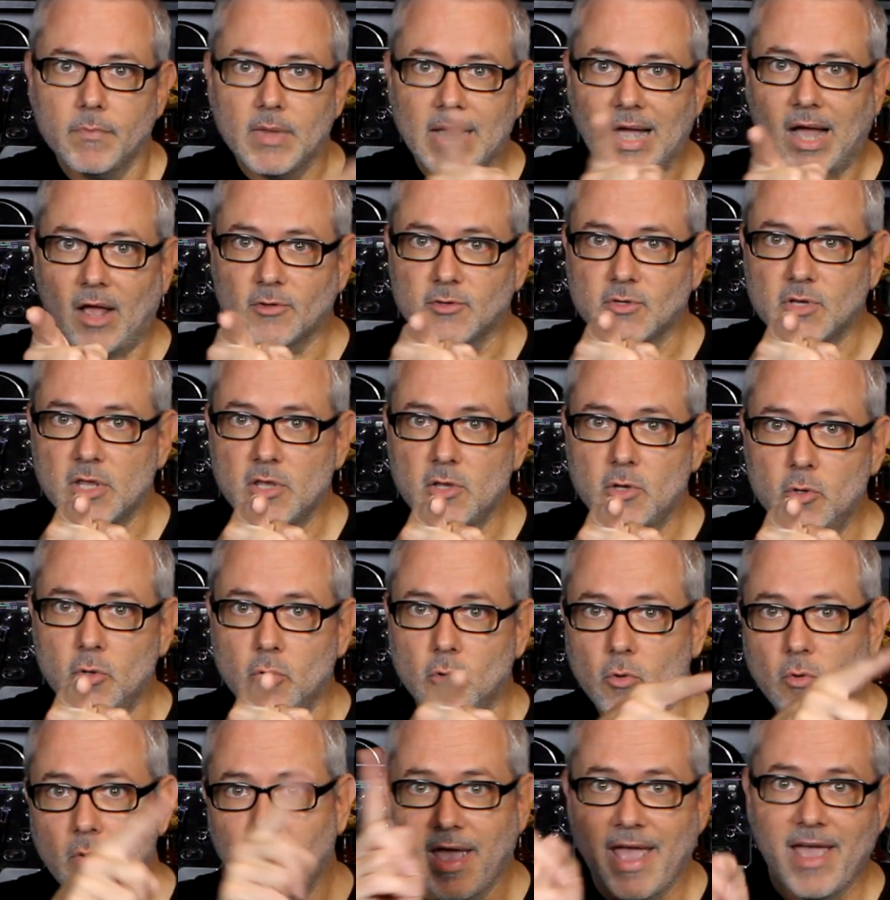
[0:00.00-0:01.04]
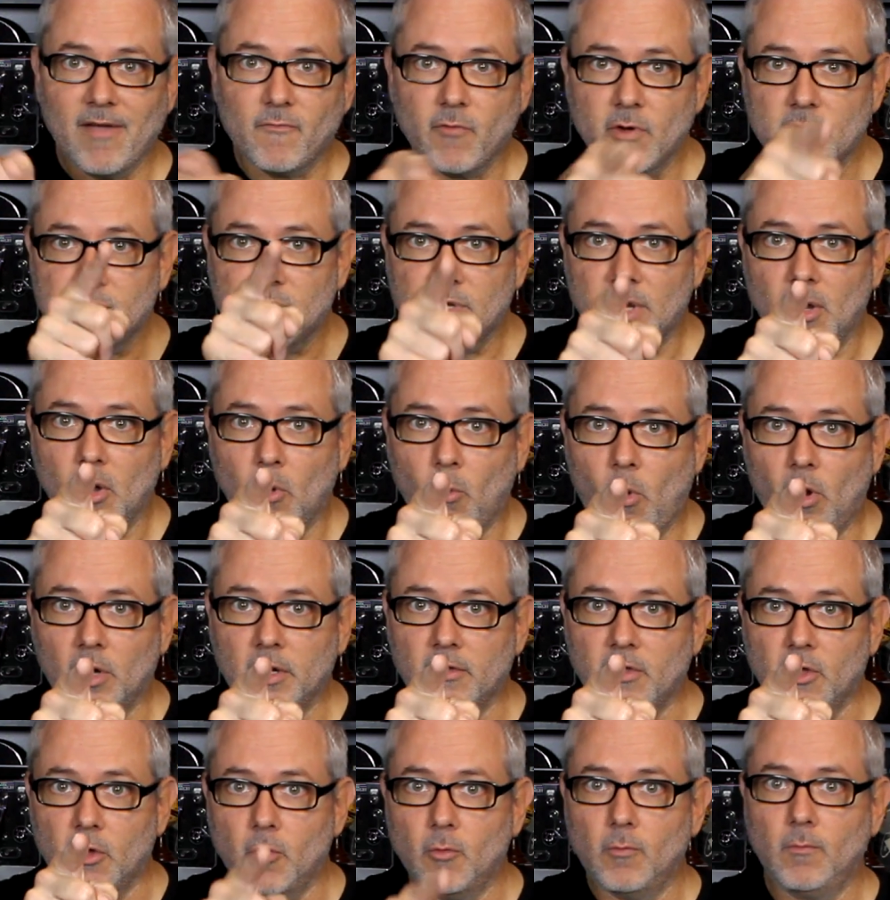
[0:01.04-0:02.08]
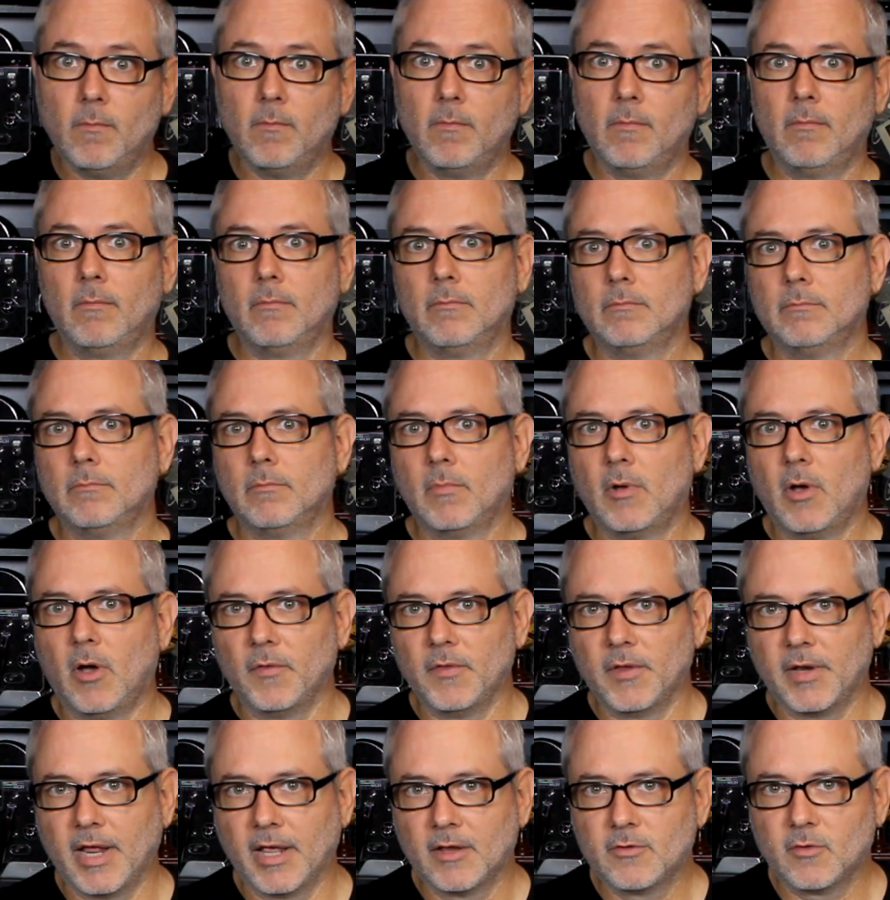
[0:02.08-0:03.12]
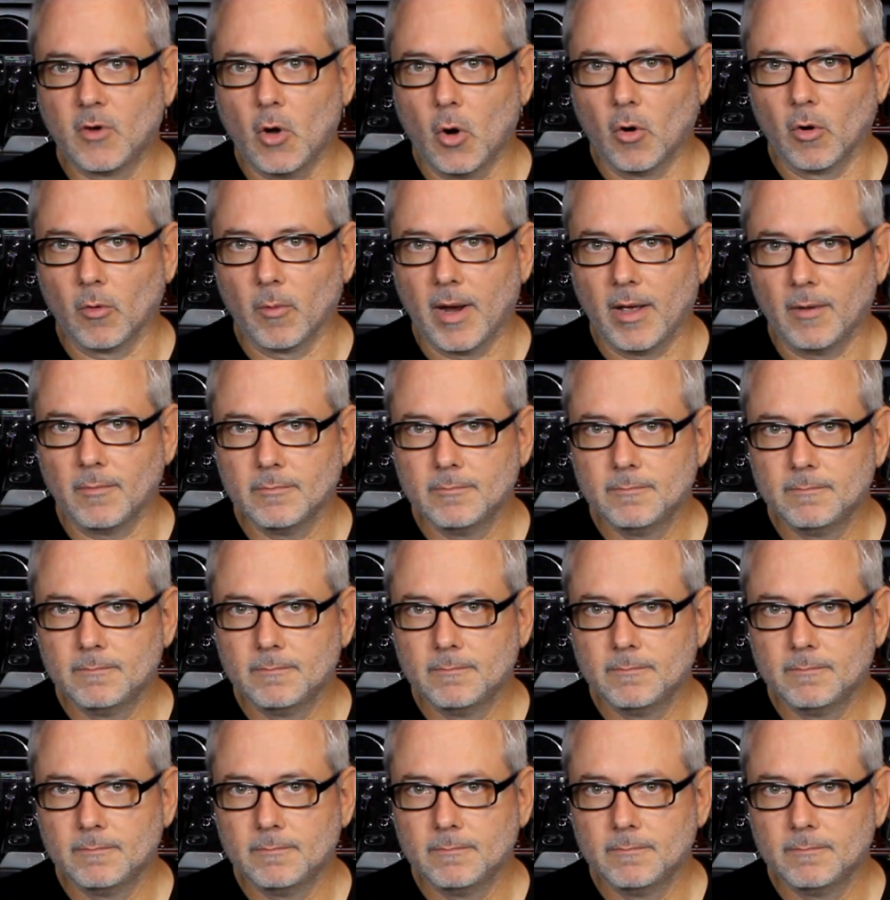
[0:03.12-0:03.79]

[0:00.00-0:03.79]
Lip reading: I'll see you, every single one of you, on the next go-around.